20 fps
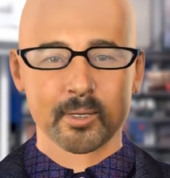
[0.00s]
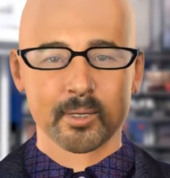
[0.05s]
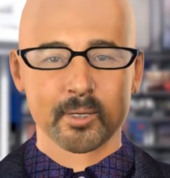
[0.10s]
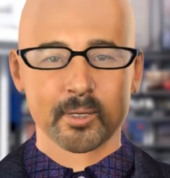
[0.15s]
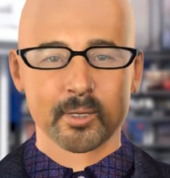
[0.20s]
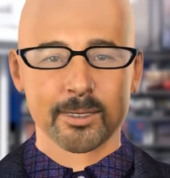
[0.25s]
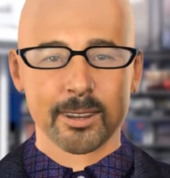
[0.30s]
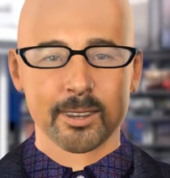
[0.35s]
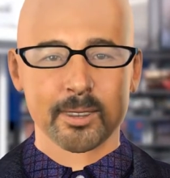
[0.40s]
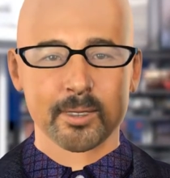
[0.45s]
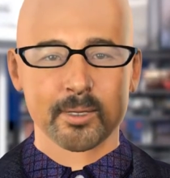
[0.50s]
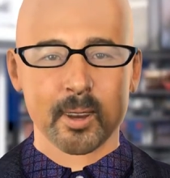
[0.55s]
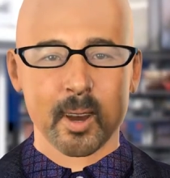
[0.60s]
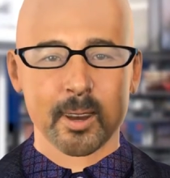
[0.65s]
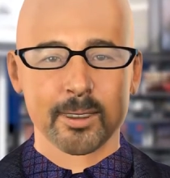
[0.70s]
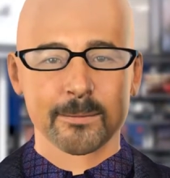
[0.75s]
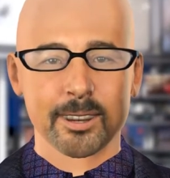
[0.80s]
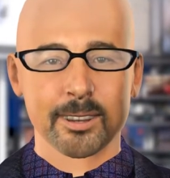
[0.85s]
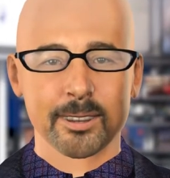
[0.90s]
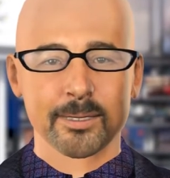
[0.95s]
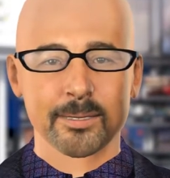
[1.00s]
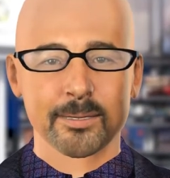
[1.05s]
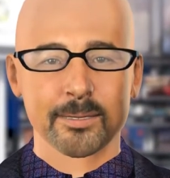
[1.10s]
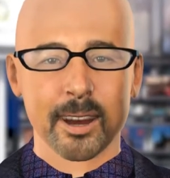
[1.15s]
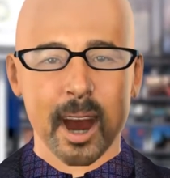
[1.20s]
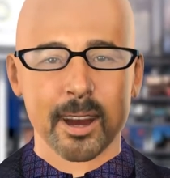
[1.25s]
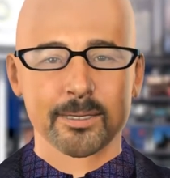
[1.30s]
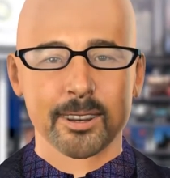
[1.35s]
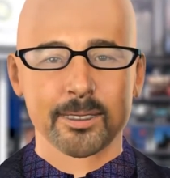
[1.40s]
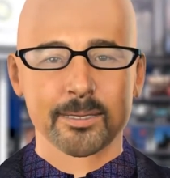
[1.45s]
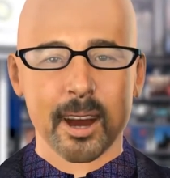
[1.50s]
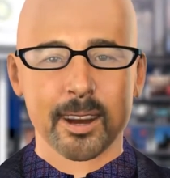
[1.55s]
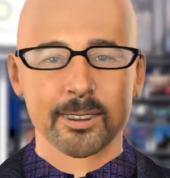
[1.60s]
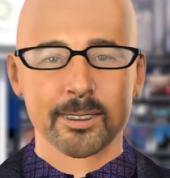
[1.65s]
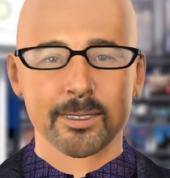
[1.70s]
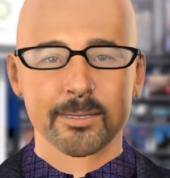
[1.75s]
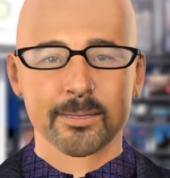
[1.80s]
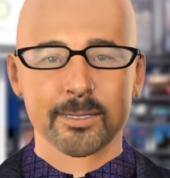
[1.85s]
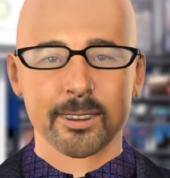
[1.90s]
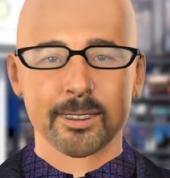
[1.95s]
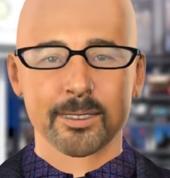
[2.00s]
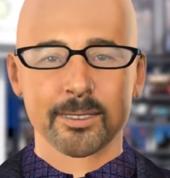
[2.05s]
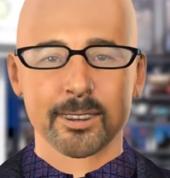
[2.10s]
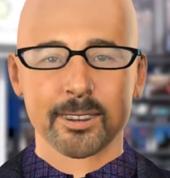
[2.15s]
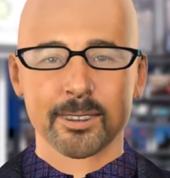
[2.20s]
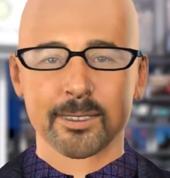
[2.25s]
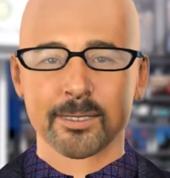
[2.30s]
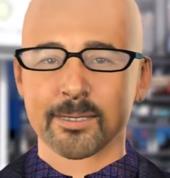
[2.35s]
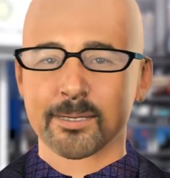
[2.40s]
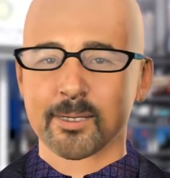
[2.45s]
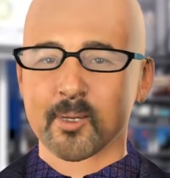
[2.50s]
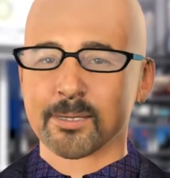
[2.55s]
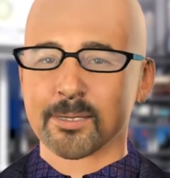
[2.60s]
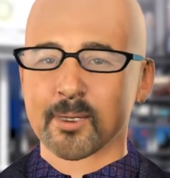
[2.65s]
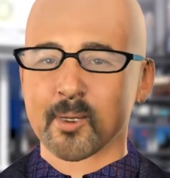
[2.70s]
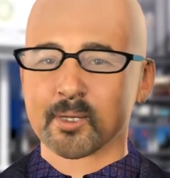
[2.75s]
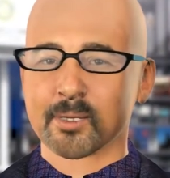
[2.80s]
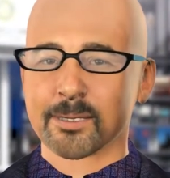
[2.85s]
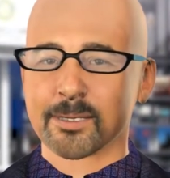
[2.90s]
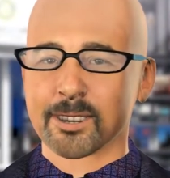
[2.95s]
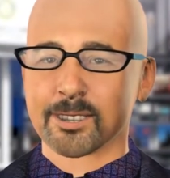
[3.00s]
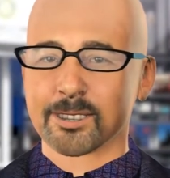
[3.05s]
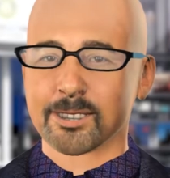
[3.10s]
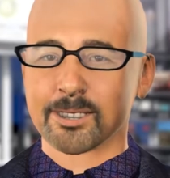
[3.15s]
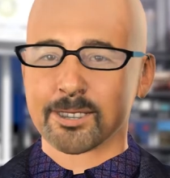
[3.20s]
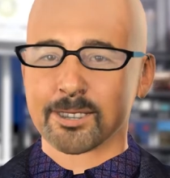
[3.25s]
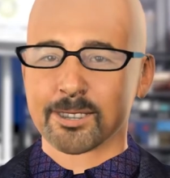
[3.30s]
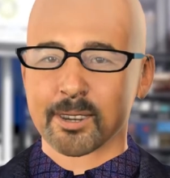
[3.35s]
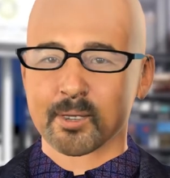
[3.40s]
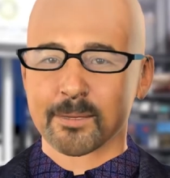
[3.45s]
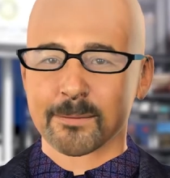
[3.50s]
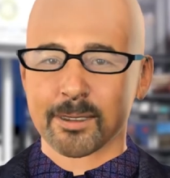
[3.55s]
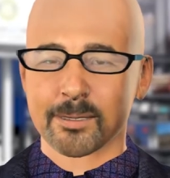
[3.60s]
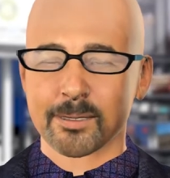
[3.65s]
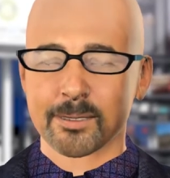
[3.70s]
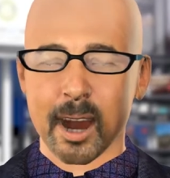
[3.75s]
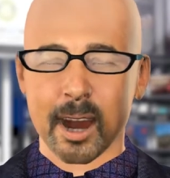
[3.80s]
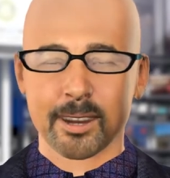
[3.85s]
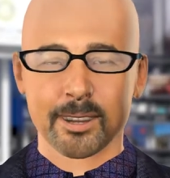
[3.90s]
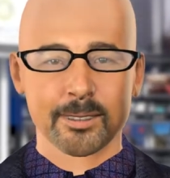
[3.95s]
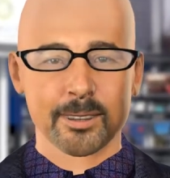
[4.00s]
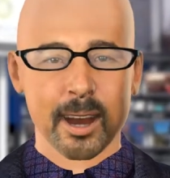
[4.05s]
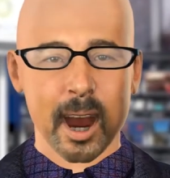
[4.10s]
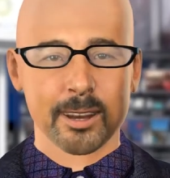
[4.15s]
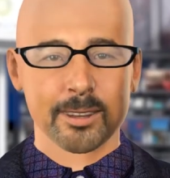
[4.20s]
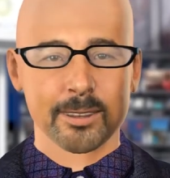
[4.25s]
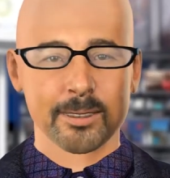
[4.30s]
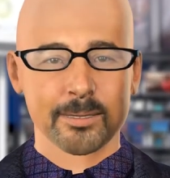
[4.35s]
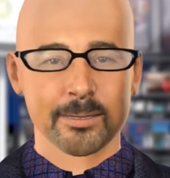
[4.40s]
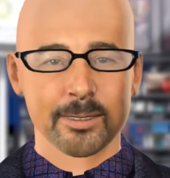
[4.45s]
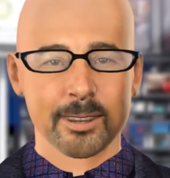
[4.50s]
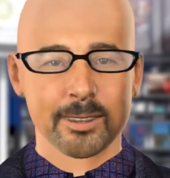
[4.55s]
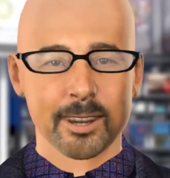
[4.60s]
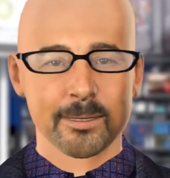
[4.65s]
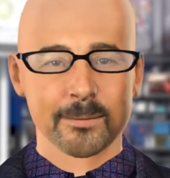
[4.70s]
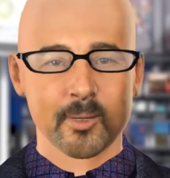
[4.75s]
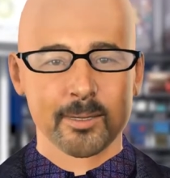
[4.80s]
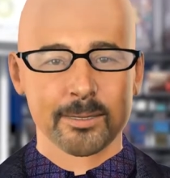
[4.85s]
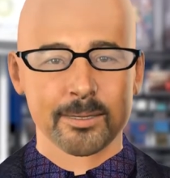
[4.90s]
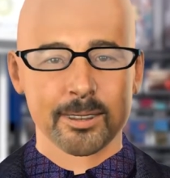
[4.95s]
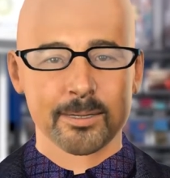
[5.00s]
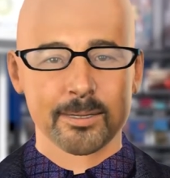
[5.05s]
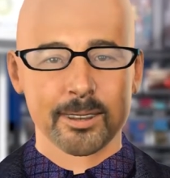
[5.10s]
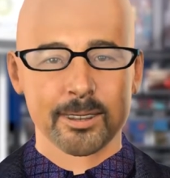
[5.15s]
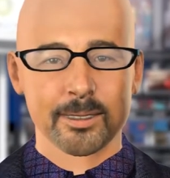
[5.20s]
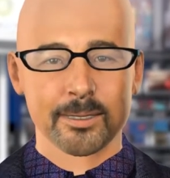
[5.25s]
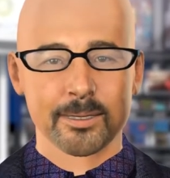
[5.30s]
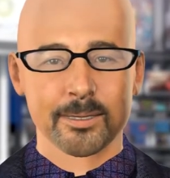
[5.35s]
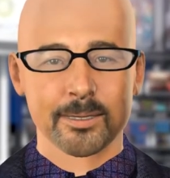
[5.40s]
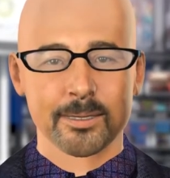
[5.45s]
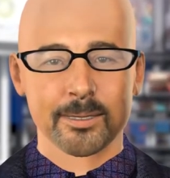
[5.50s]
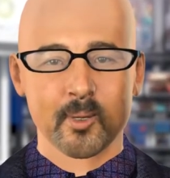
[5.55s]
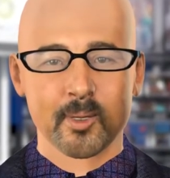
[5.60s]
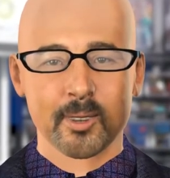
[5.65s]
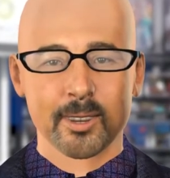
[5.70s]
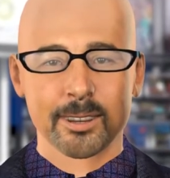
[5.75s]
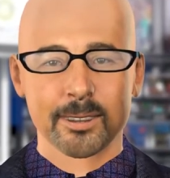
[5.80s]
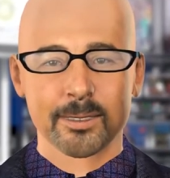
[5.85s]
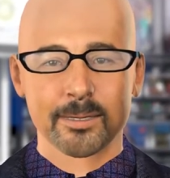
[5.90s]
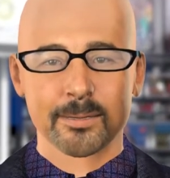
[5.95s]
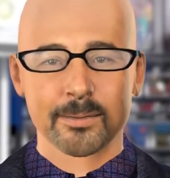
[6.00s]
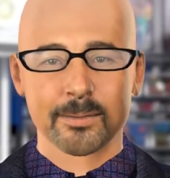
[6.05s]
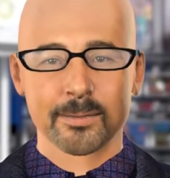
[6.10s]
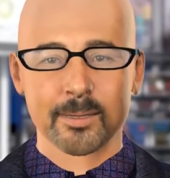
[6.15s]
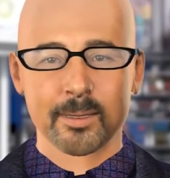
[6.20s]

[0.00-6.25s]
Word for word: Thursday, April ninth twenty twenty, eight A M to Thursday, May seventh twenty twenty, eleven fifty-nine P M